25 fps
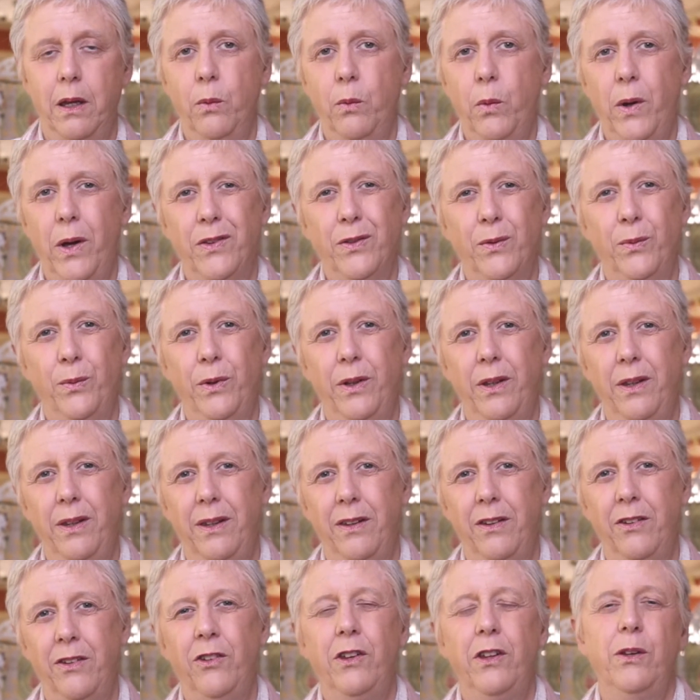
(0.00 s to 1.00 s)

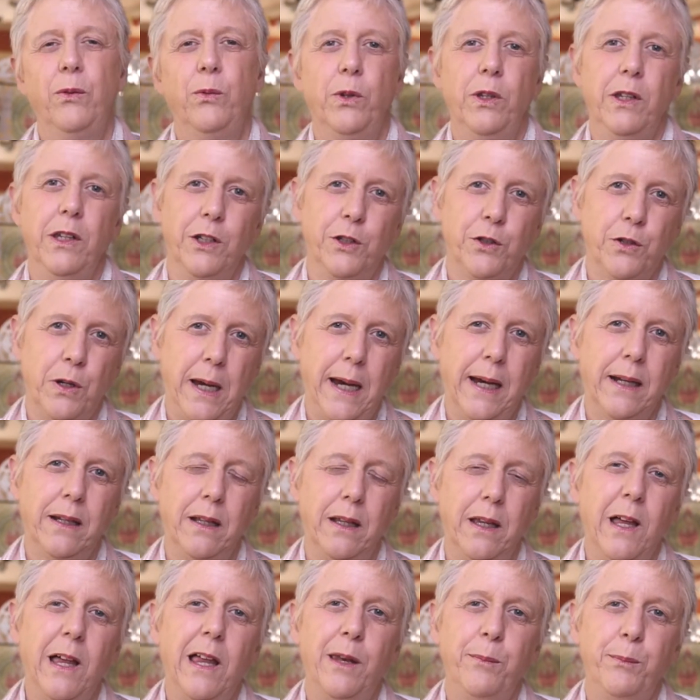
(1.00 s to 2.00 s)
She didn't really attract
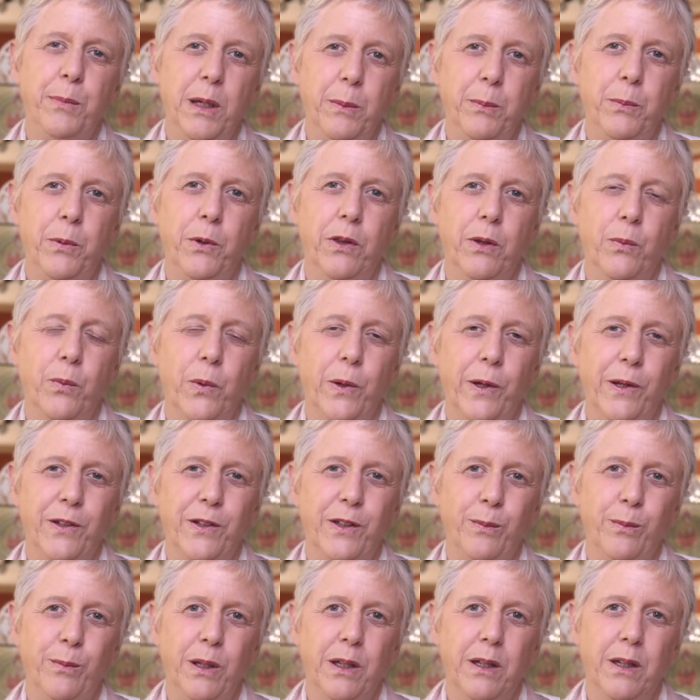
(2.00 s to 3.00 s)
a lot of people that
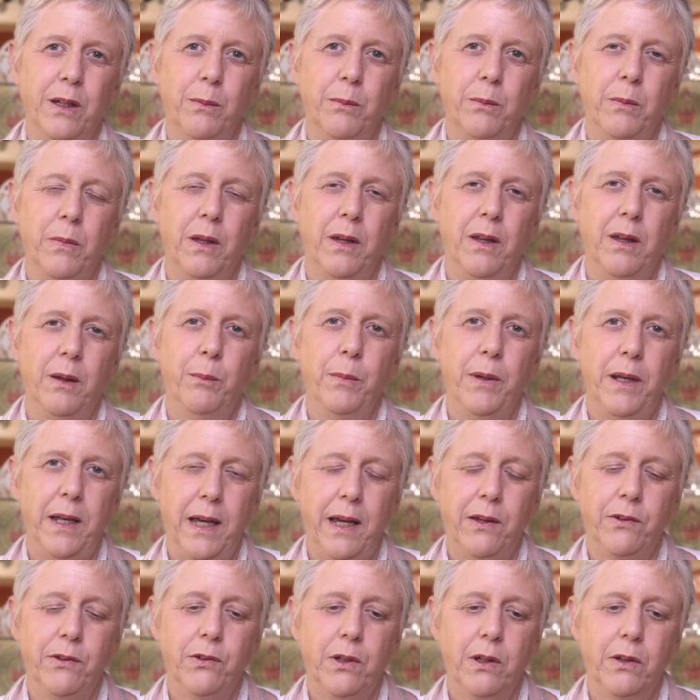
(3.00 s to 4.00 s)
wanted to become
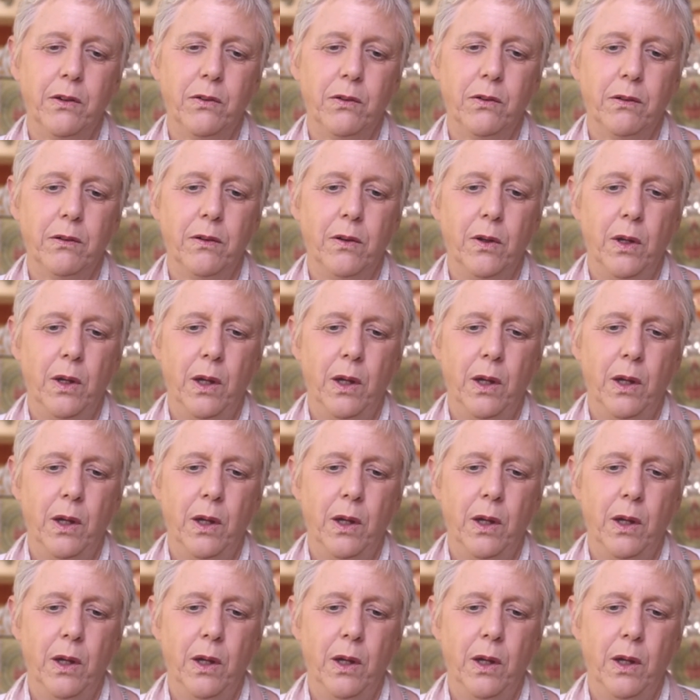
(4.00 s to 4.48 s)
monastics.